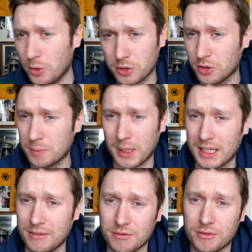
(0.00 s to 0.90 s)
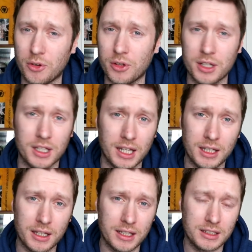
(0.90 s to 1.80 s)
We could look back even further than
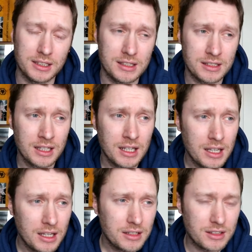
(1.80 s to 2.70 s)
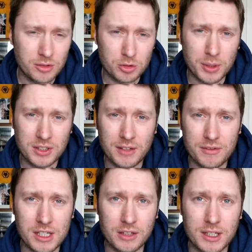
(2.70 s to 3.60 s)
that. I think since I was about
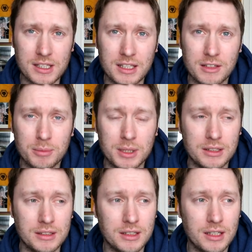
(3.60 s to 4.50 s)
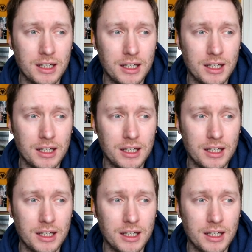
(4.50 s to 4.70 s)
17 or 18, I've been